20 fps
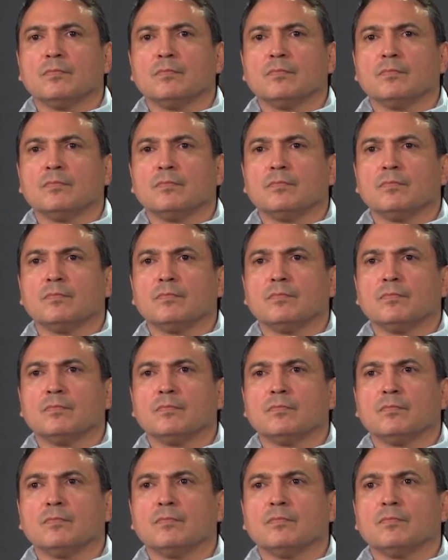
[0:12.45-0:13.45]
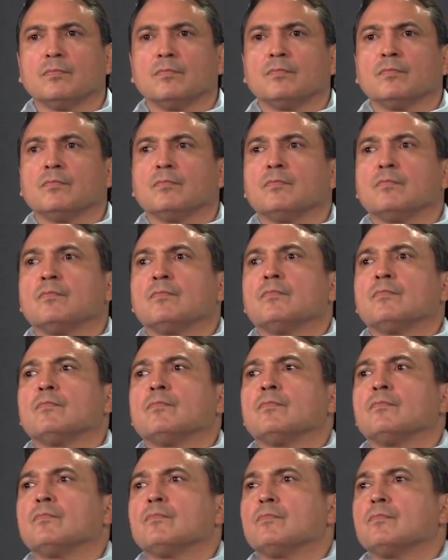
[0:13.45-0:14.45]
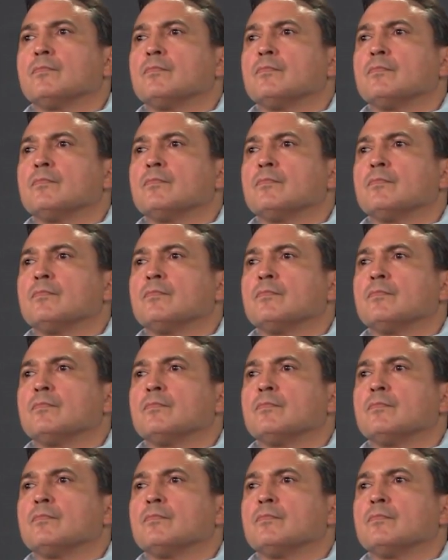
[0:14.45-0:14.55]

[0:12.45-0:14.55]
[no speech]